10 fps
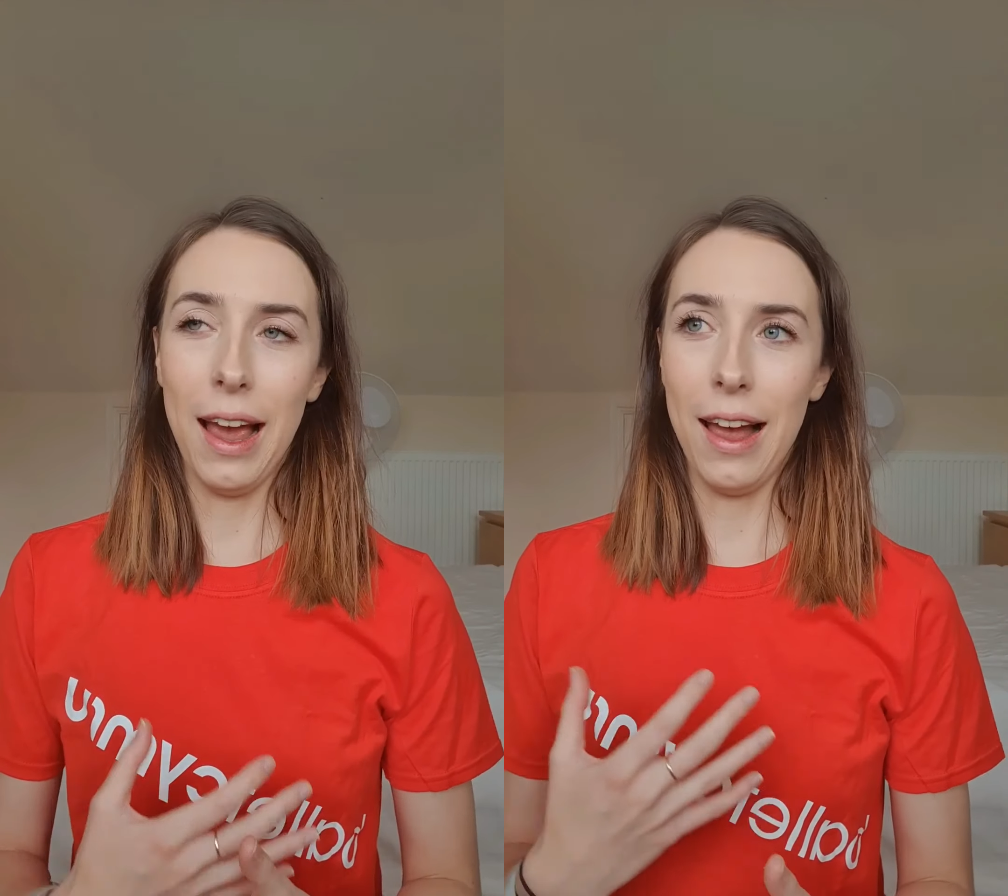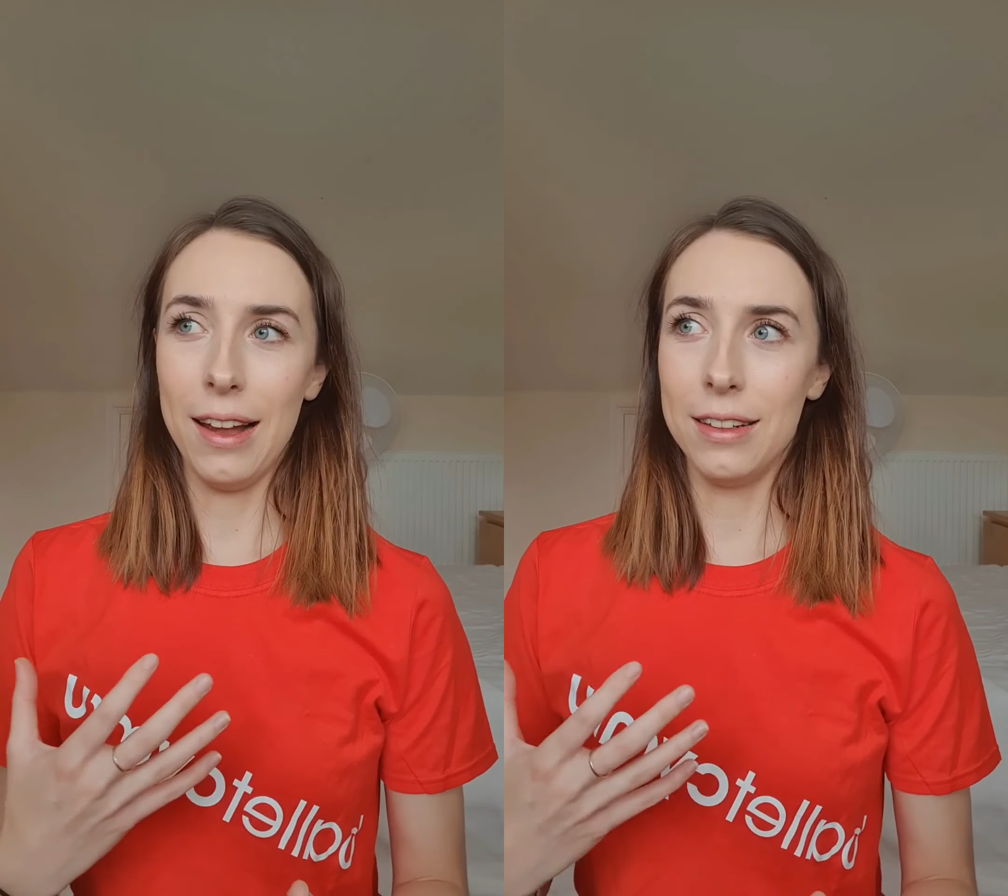
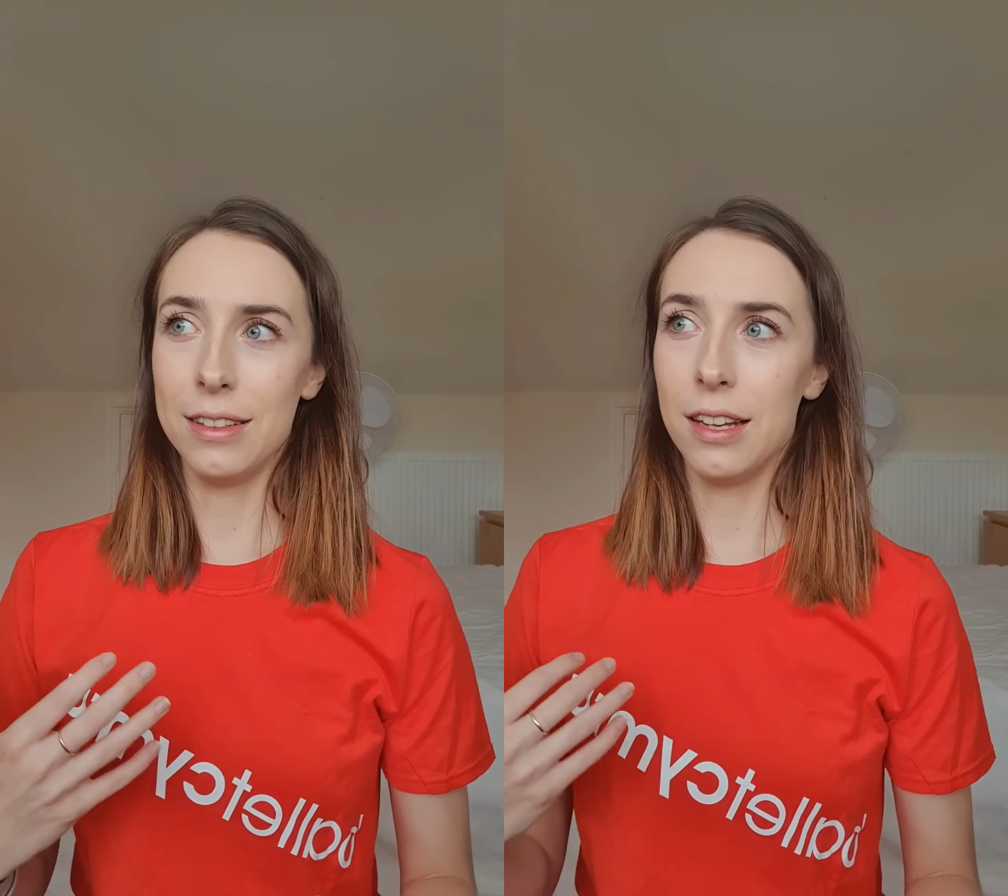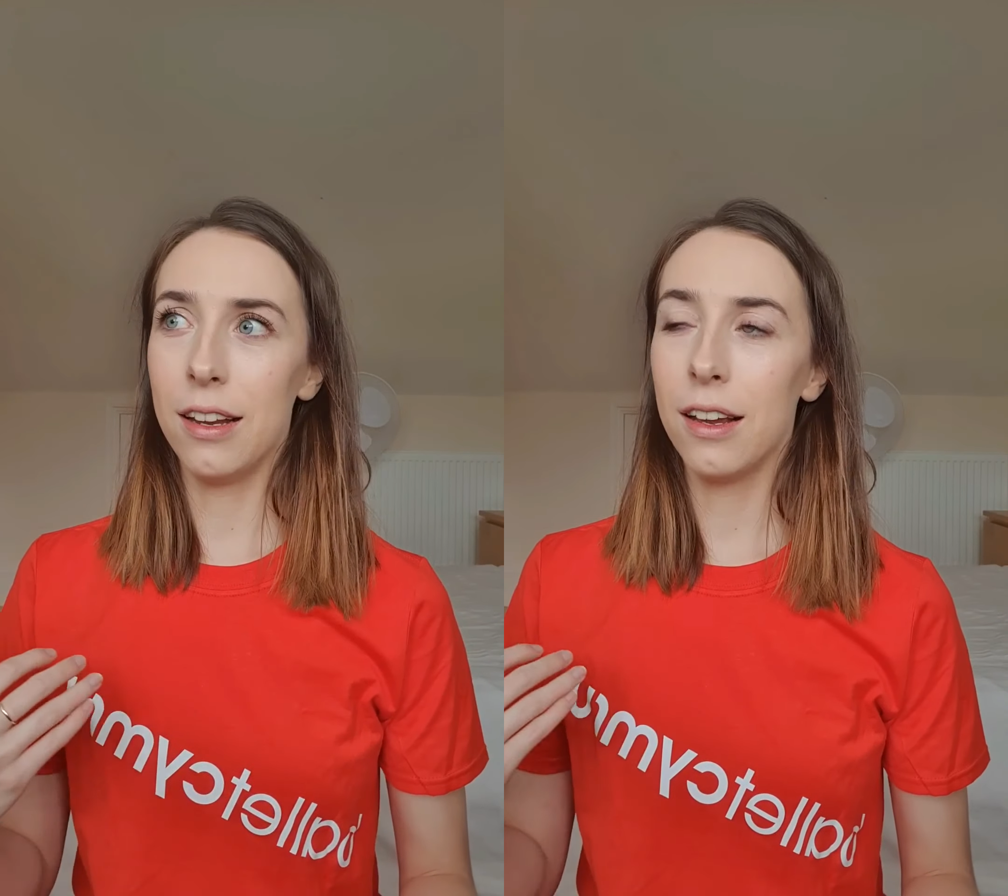
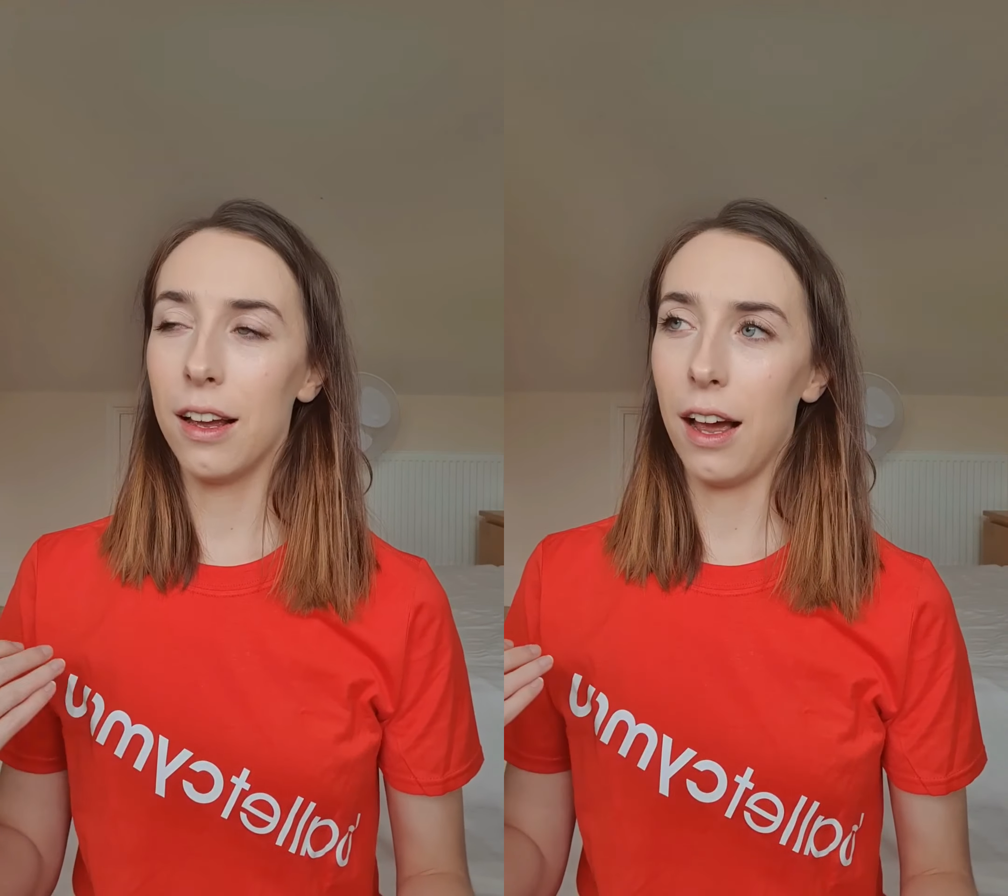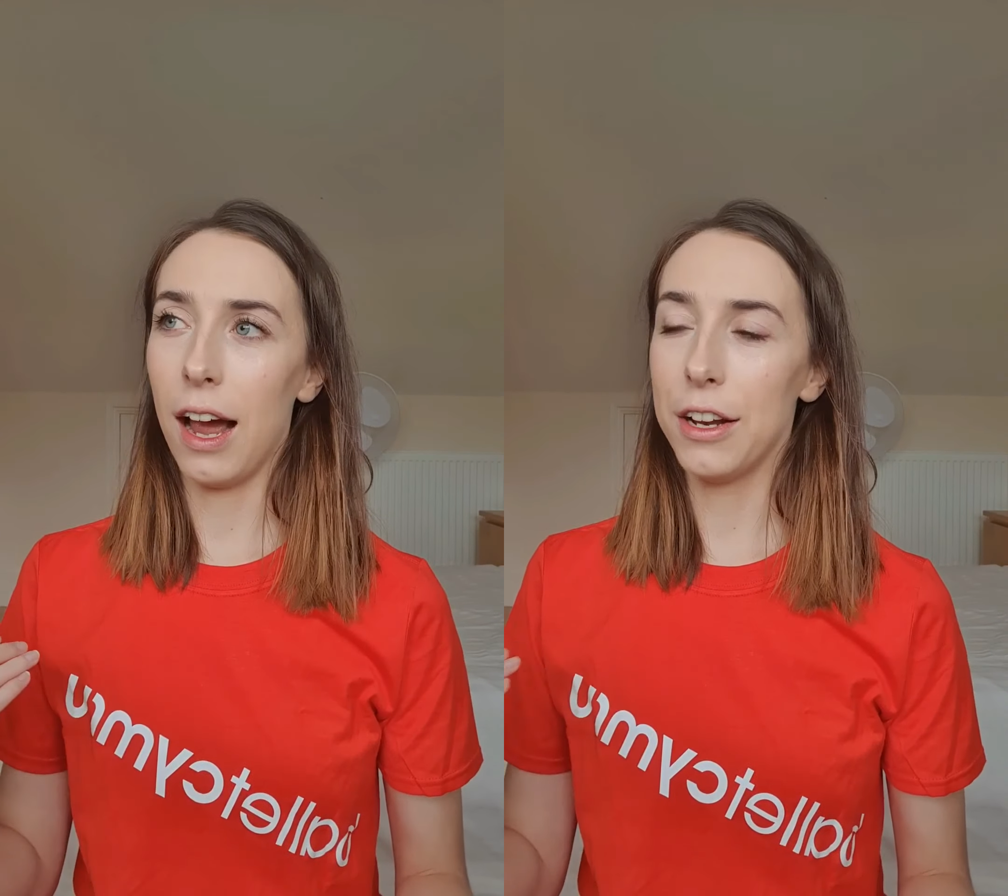And
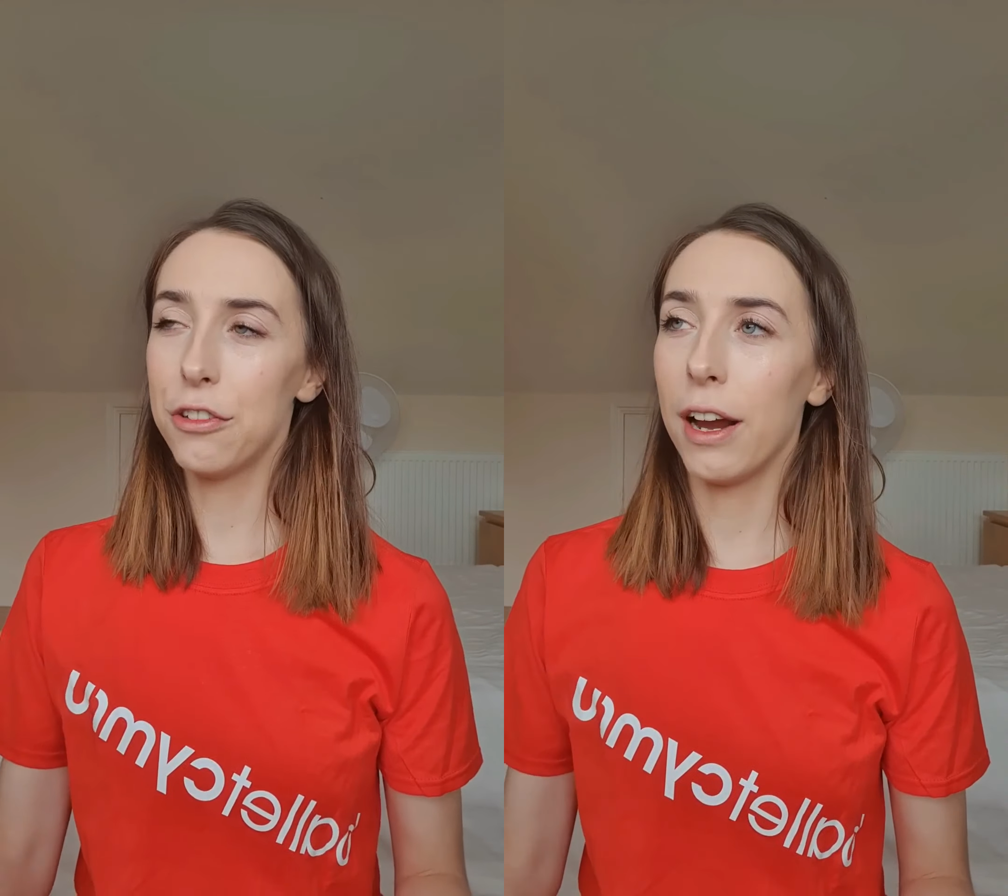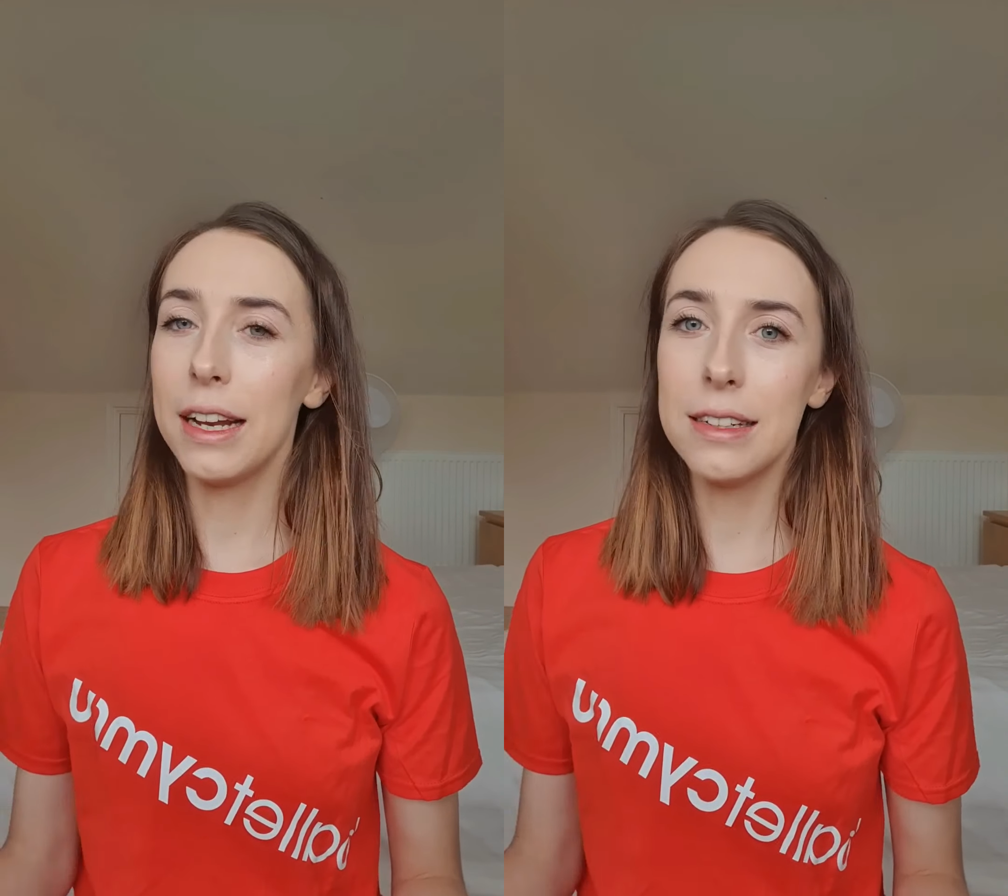I
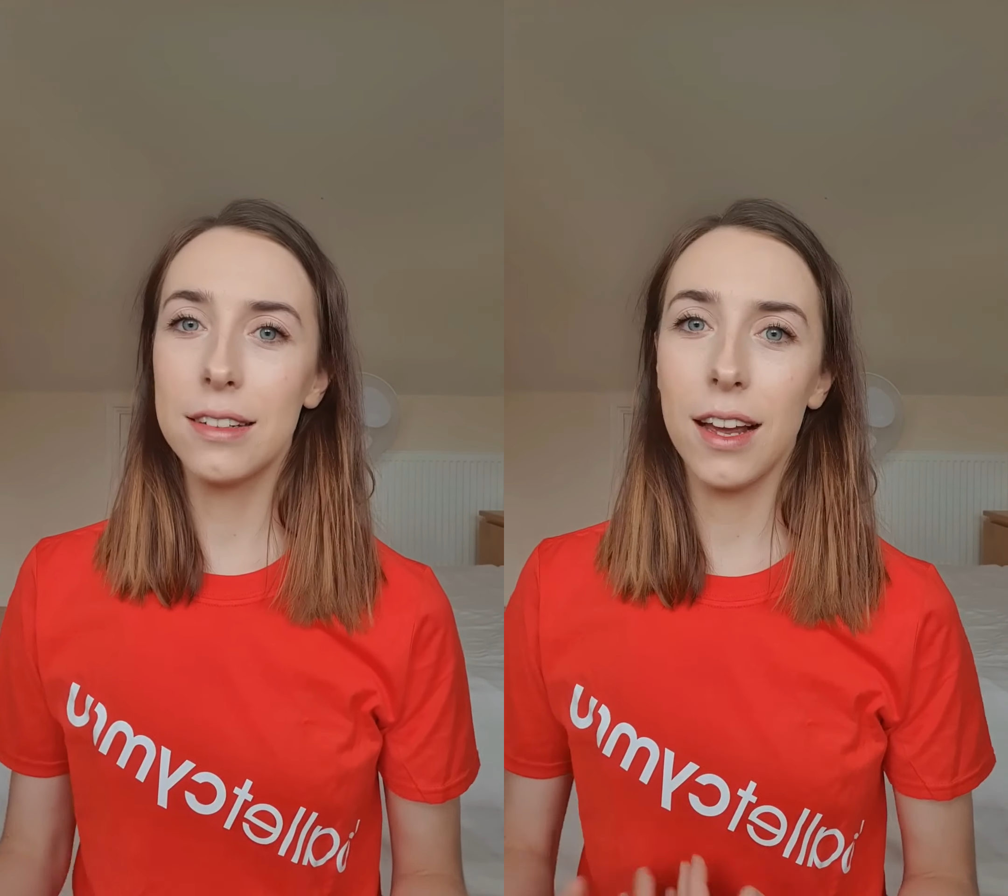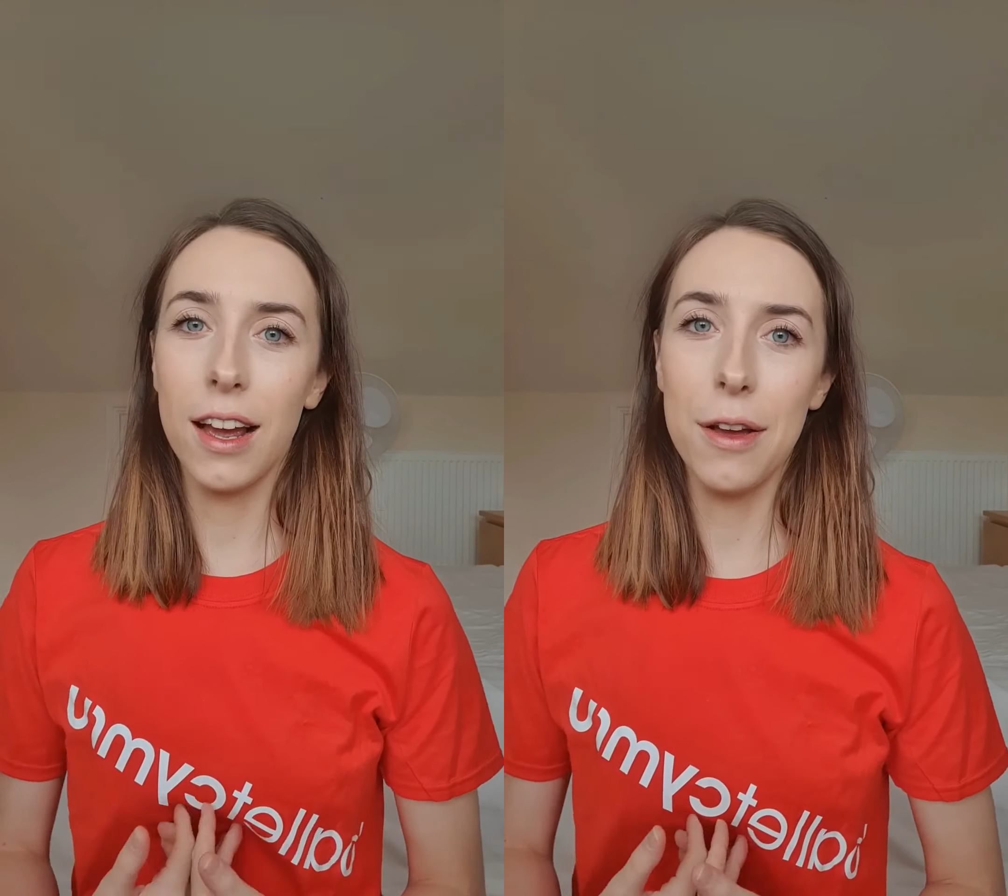
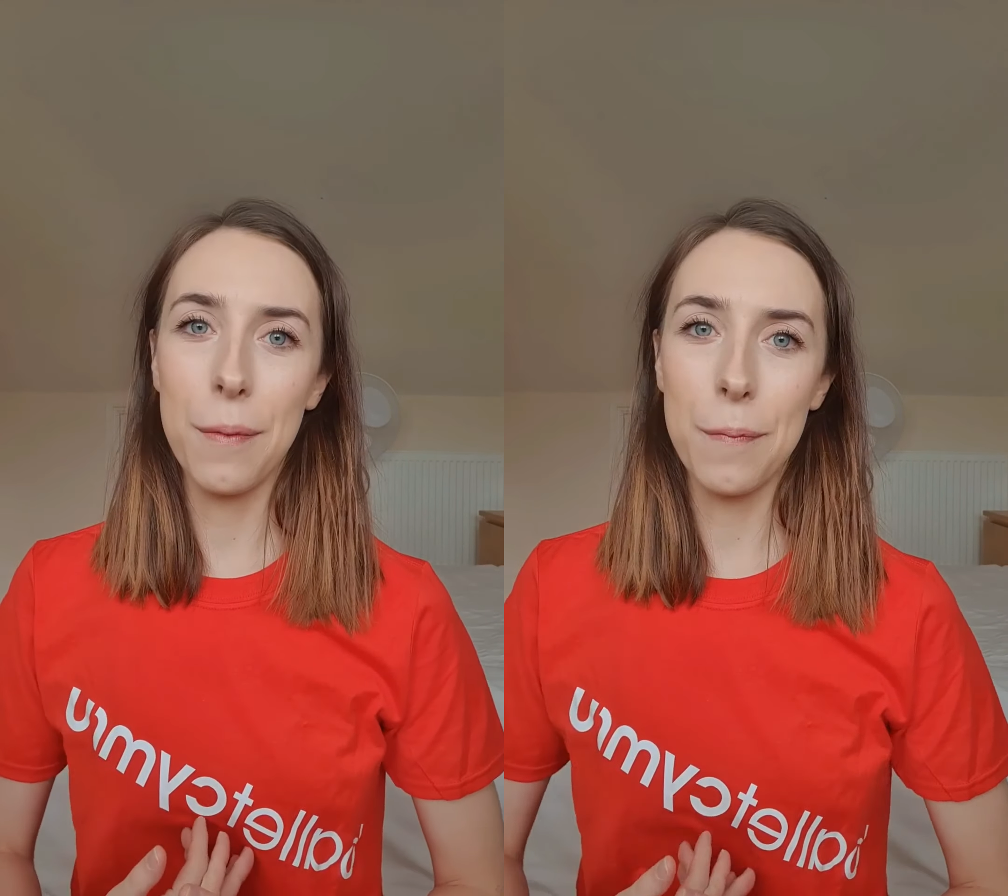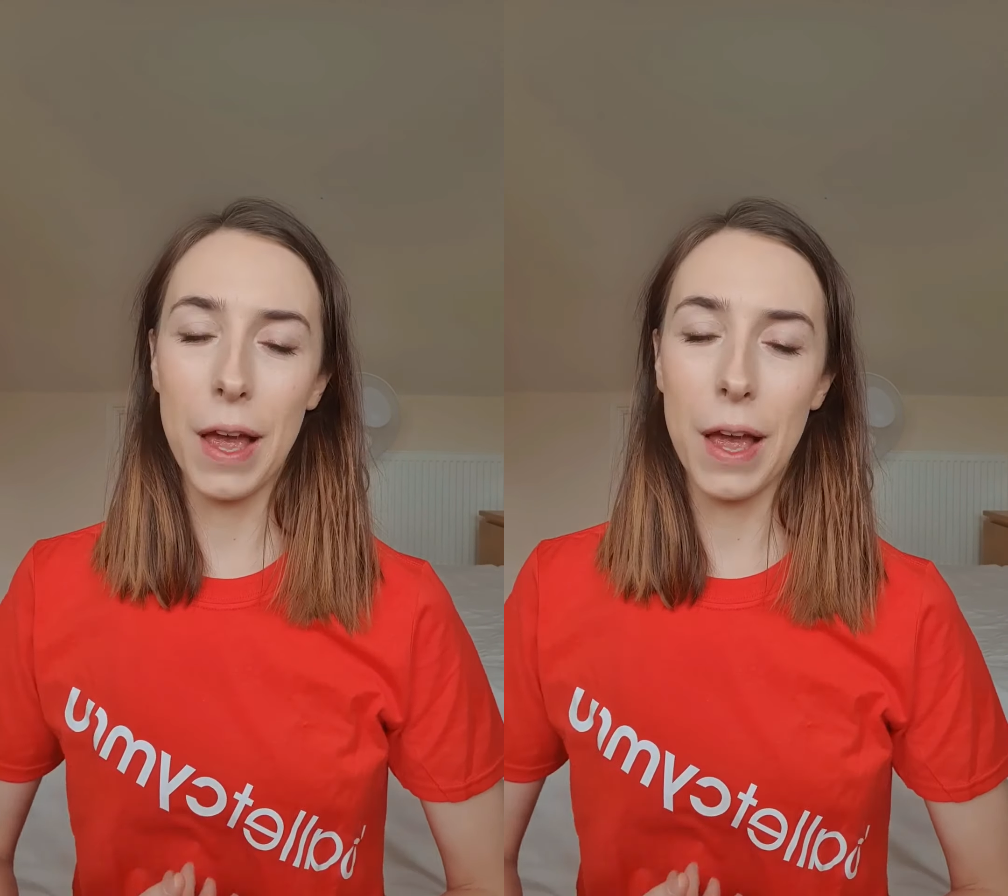trained at